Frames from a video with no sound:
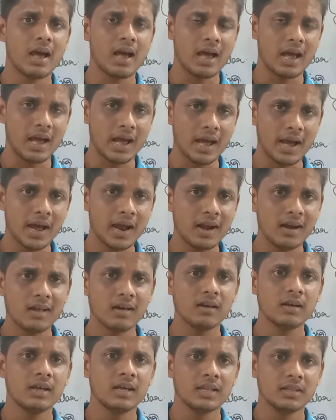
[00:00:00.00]
and
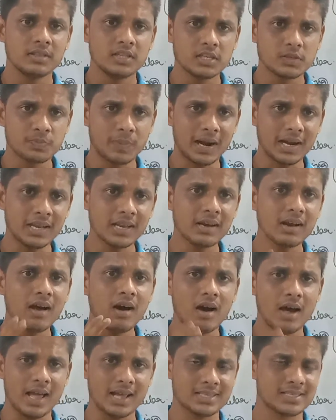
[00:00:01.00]
this
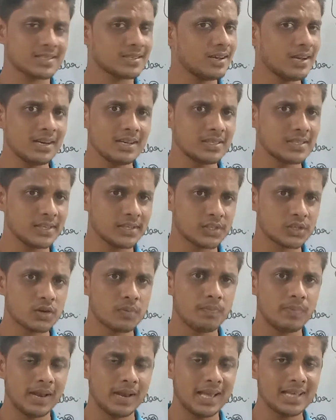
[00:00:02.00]
particular excretory
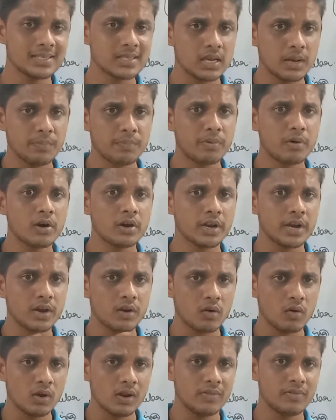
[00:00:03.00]
system plays an important
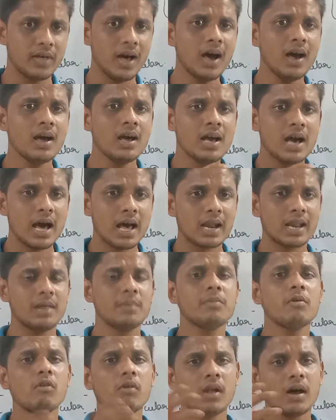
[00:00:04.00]
role in the
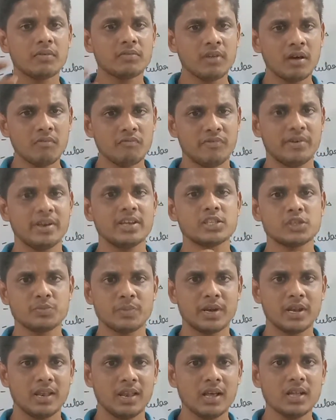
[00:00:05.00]
removal of the waste
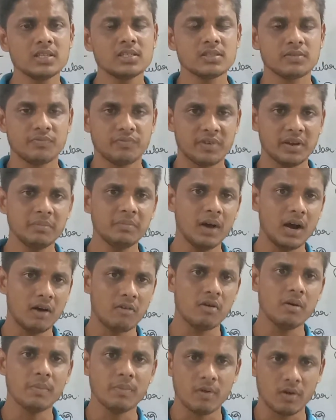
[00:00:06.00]
materials from
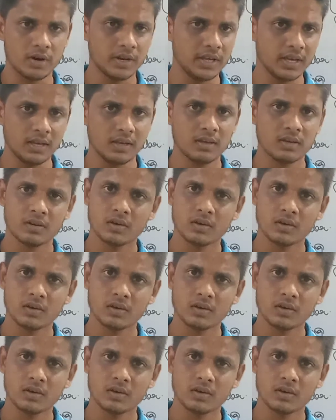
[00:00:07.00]
our body.